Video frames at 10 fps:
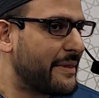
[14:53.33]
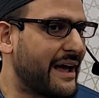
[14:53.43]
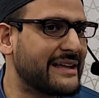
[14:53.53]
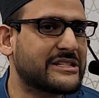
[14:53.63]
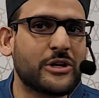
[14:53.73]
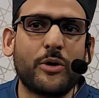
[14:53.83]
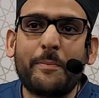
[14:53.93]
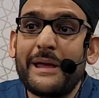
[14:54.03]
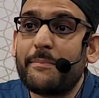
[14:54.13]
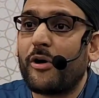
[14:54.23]
And so
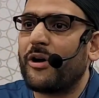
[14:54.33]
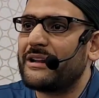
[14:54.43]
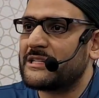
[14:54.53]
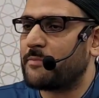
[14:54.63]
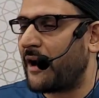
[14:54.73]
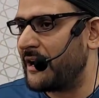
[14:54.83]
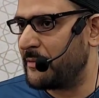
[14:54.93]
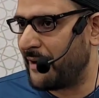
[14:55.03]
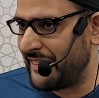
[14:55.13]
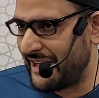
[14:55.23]
people are
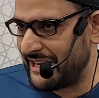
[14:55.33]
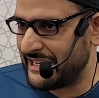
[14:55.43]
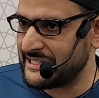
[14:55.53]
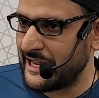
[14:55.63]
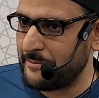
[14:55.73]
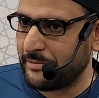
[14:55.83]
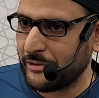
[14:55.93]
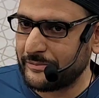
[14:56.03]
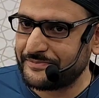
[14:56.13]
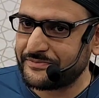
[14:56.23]
inspired by that
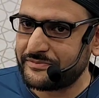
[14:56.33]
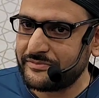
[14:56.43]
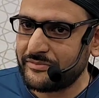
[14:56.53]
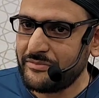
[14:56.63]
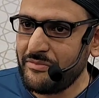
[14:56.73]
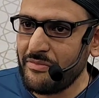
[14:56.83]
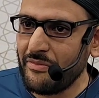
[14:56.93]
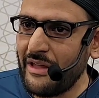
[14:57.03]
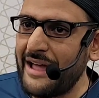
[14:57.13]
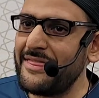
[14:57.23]
example.
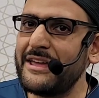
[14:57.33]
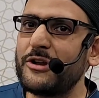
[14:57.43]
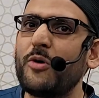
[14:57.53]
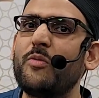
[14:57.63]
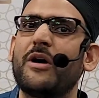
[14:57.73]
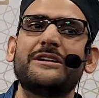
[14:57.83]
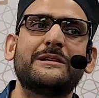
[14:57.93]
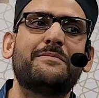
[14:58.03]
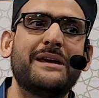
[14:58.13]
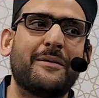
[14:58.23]
And they don't want to
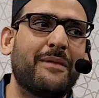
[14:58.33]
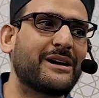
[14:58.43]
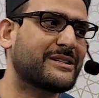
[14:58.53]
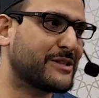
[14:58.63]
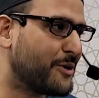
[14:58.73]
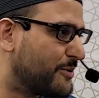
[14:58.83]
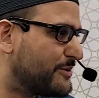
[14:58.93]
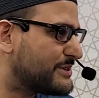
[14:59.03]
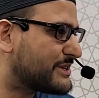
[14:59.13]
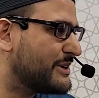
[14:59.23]
be amongst
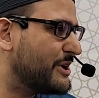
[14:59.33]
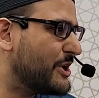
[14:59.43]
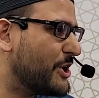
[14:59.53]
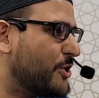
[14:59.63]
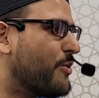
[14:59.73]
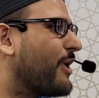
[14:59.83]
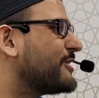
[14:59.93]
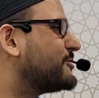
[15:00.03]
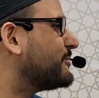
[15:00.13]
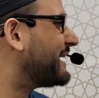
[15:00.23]
those who are
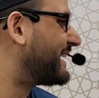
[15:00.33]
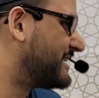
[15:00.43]
doing